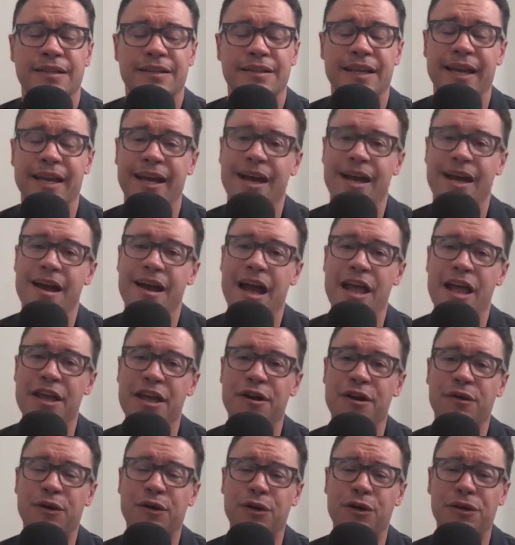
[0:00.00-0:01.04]
Yeah, uh, you
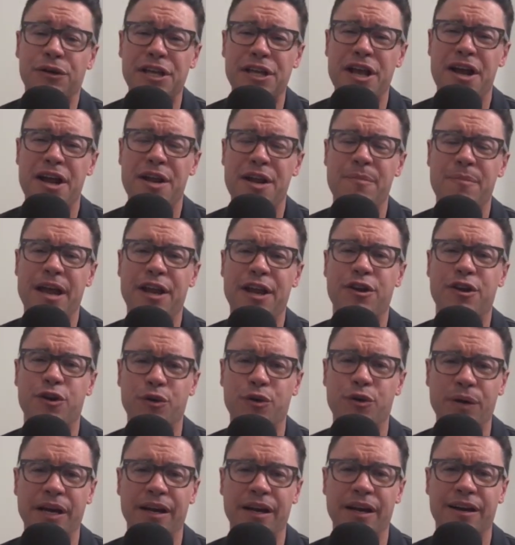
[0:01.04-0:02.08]
know, early on in my
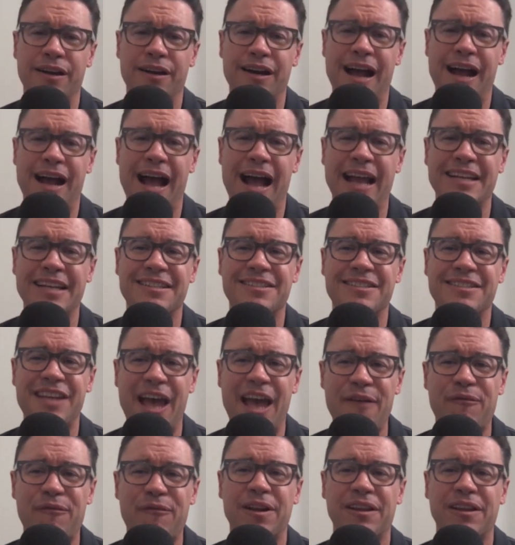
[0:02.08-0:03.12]
career, I
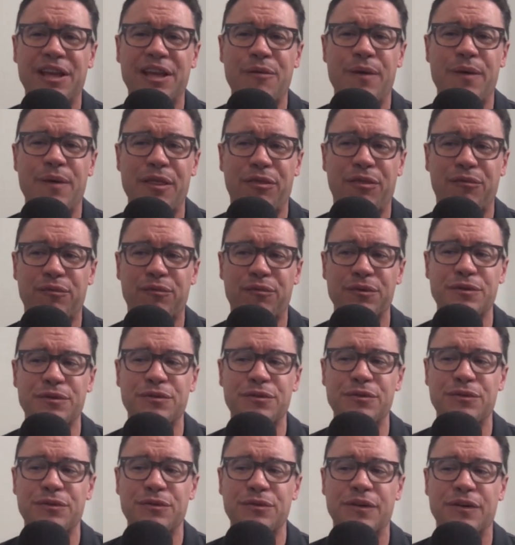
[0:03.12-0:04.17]
definitely went
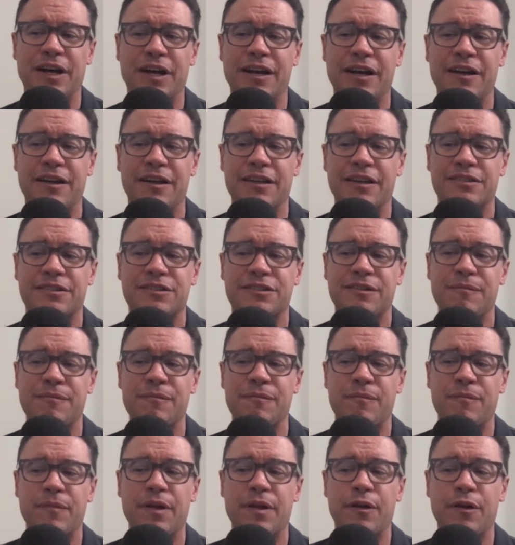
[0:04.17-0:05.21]
through uh,
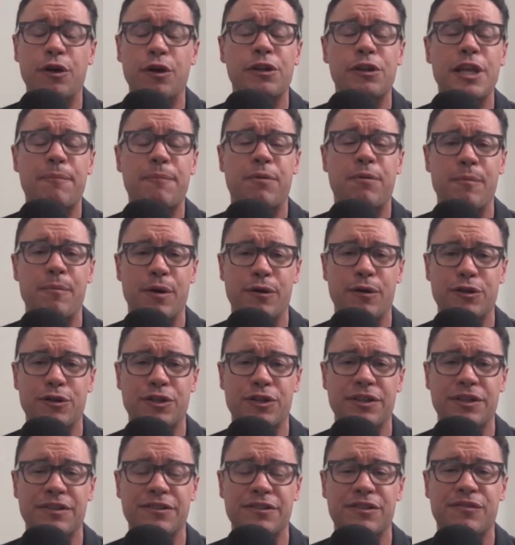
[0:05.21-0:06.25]
some early
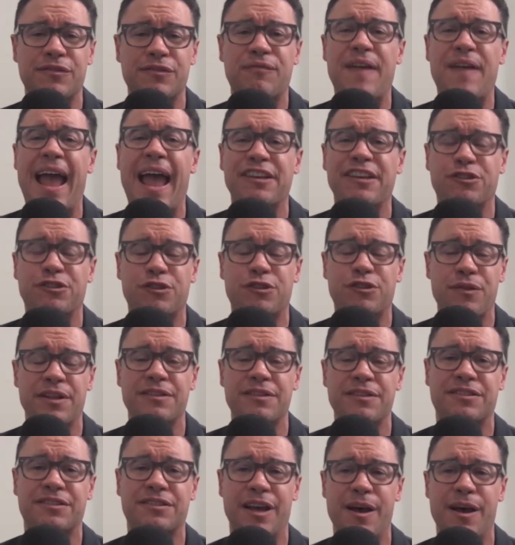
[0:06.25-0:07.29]
promotions faster than
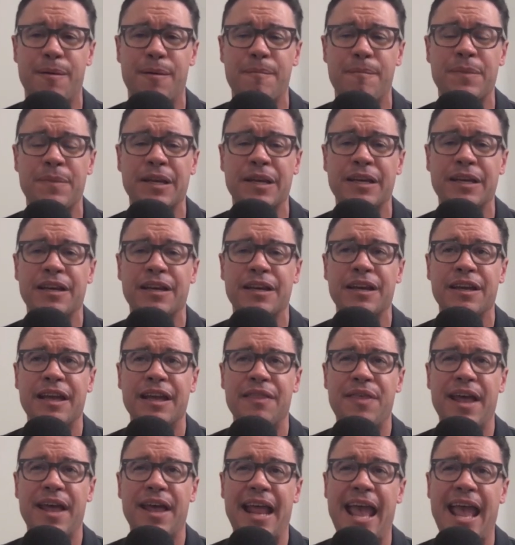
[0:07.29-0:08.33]
some
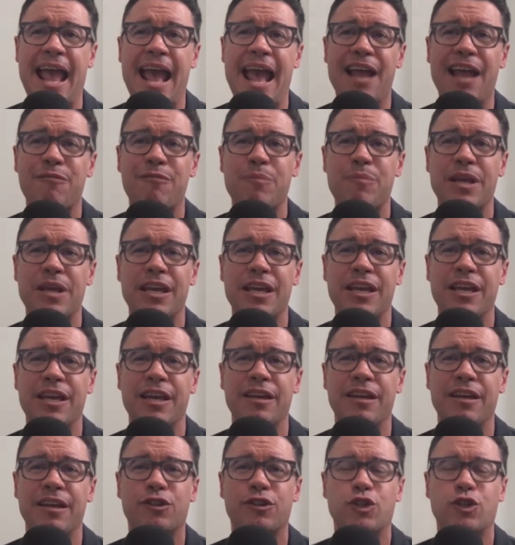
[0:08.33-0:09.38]
that had
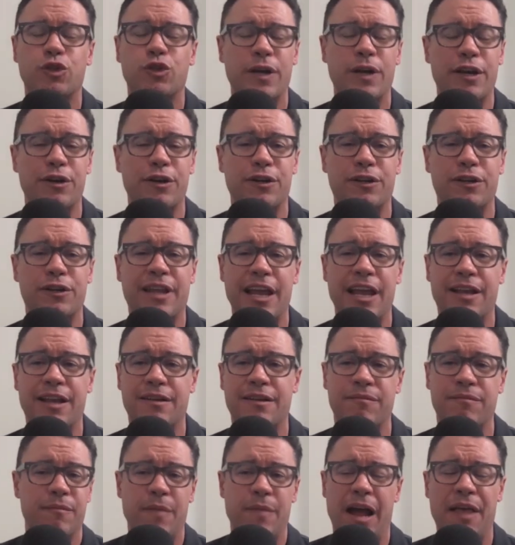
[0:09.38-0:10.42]
me triggered,
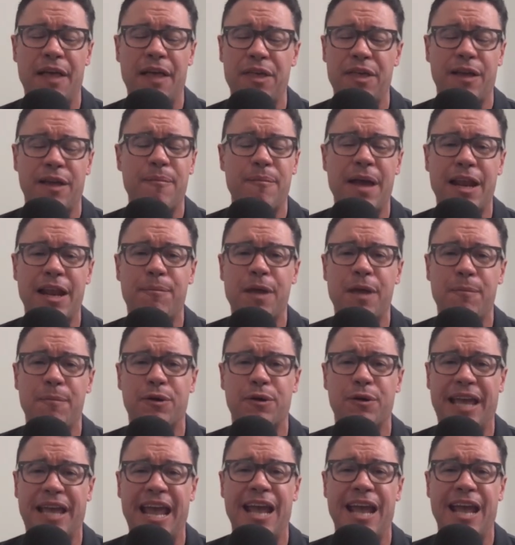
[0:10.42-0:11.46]
like I think many
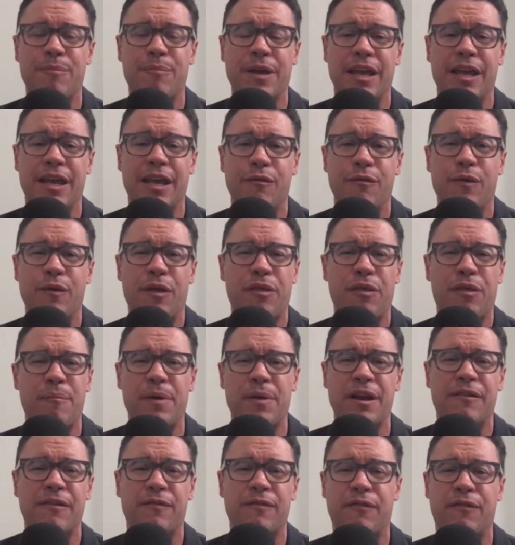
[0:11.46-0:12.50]
people can be, with a
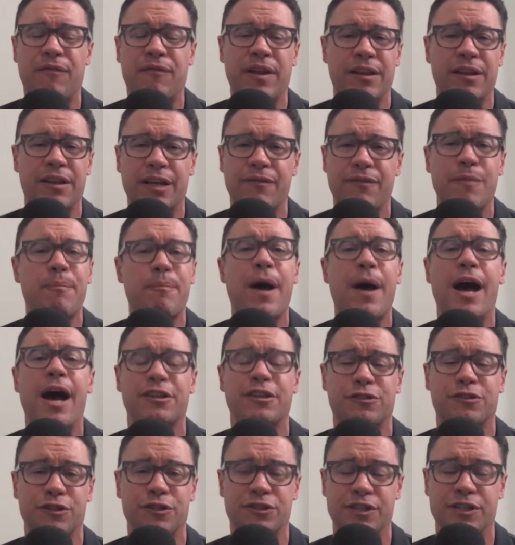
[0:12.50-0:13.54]
bit of a feeling of
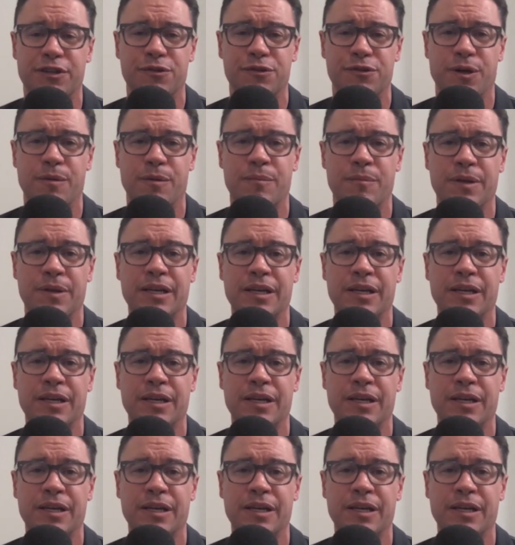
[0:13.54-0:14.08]
imposter syndrome.